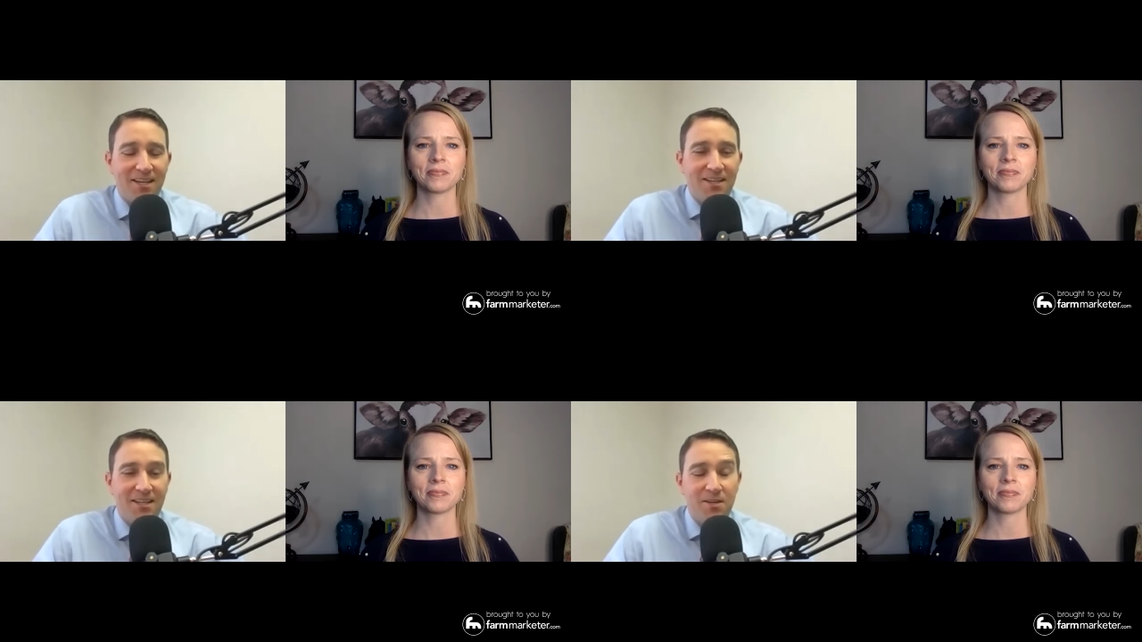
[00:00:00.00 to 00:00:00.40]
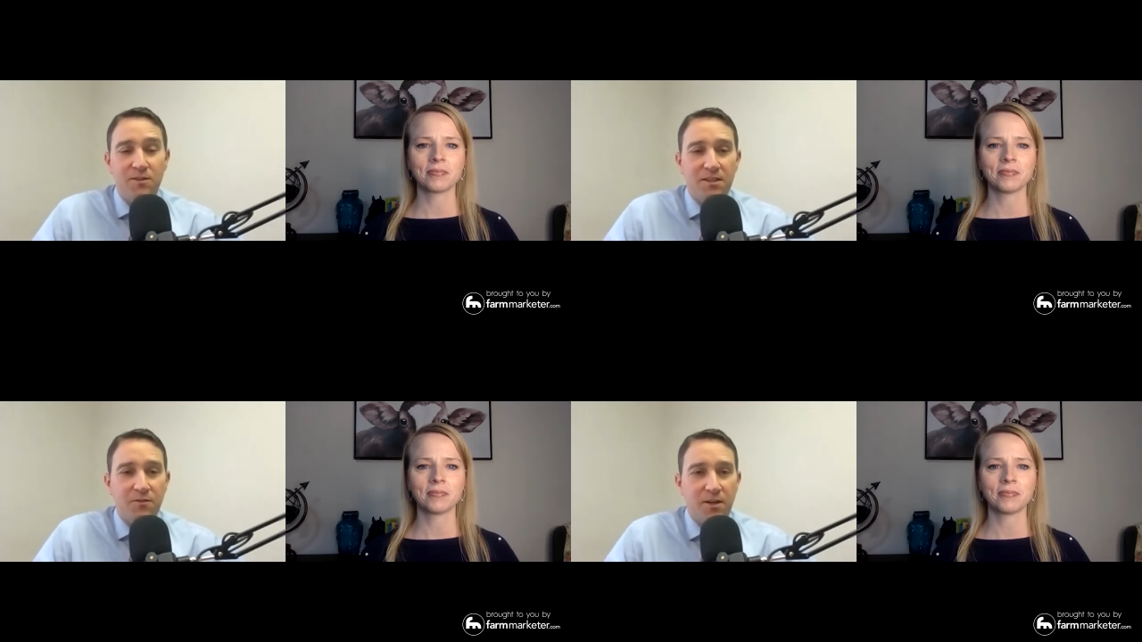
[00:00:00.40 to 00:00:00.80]
Speaker 1: and he was
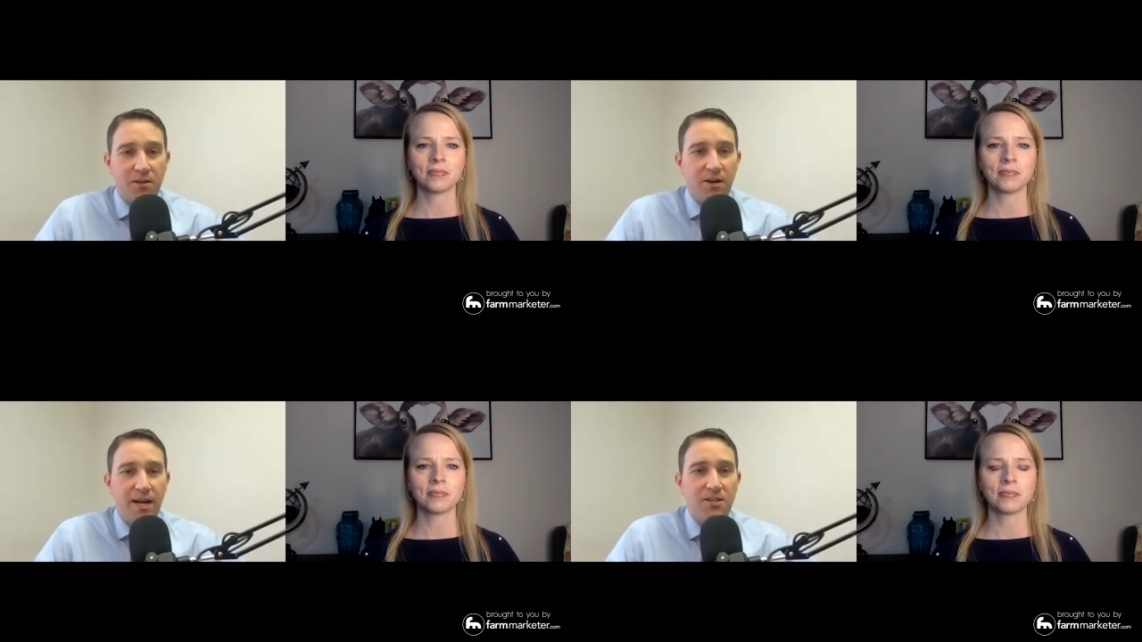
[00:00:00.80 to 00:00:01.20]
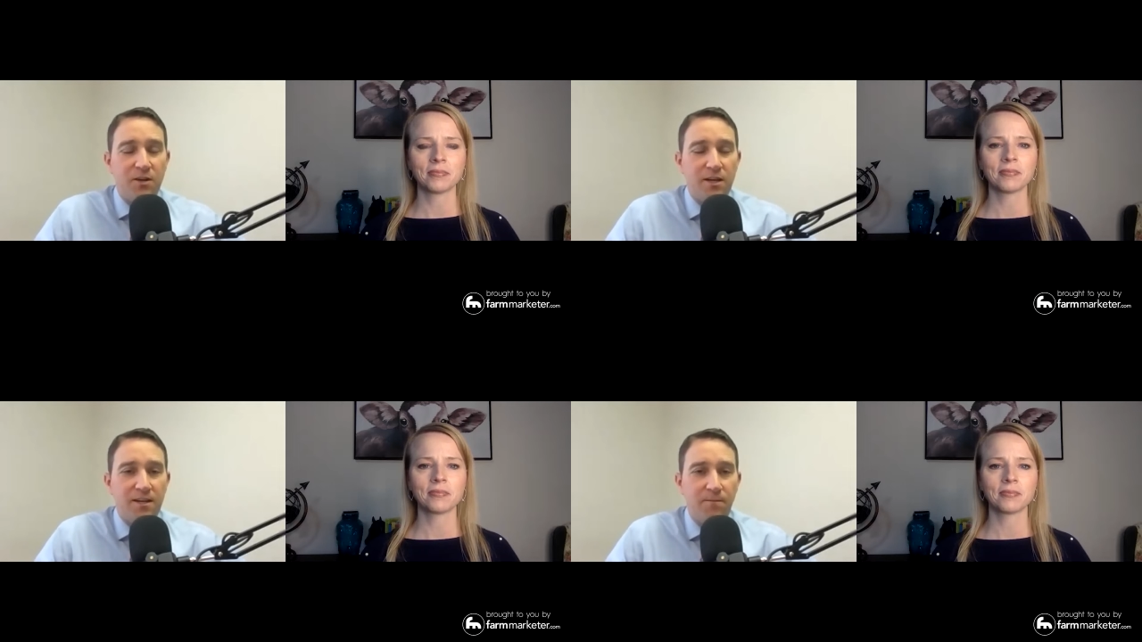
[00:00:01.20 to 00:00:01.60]
getting ready to
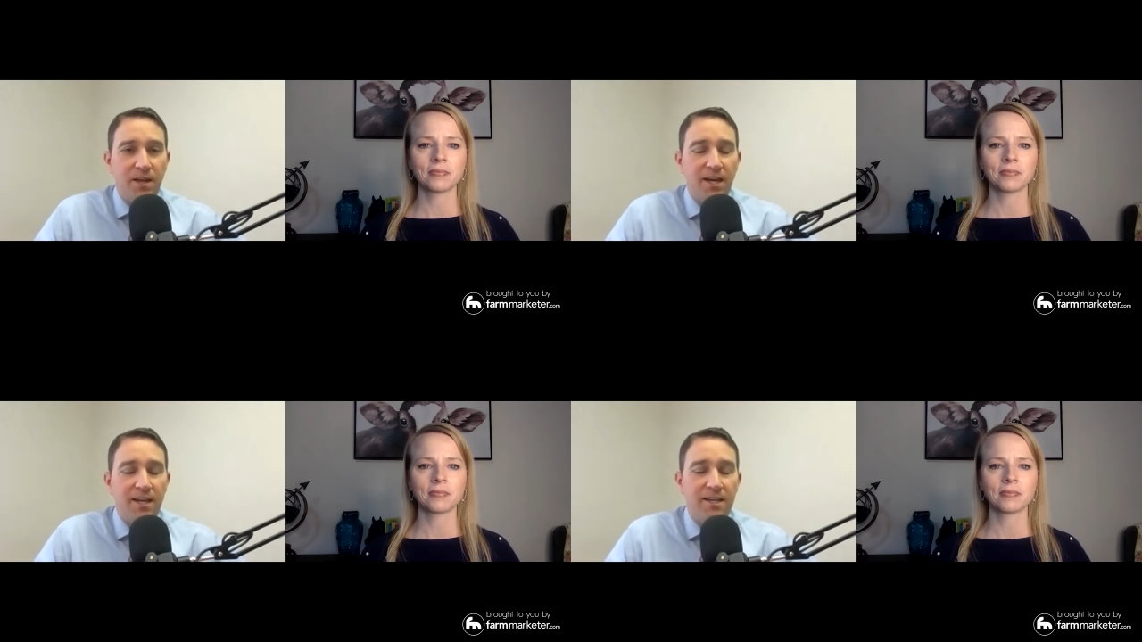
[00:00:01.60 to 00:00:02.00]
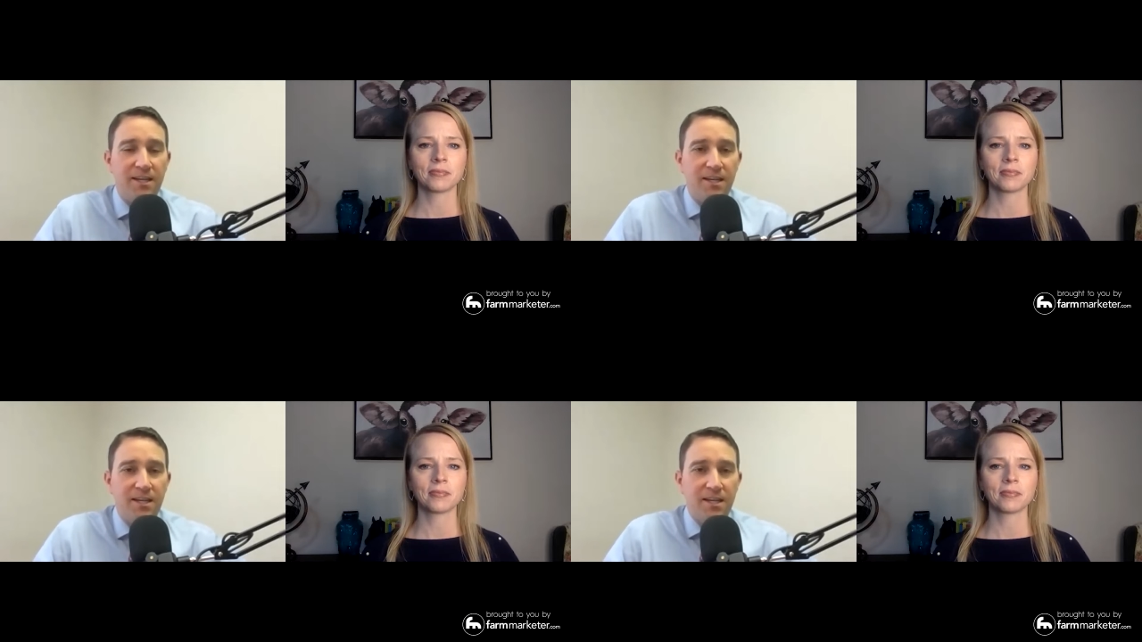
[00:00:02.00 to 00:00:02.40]
graduate. And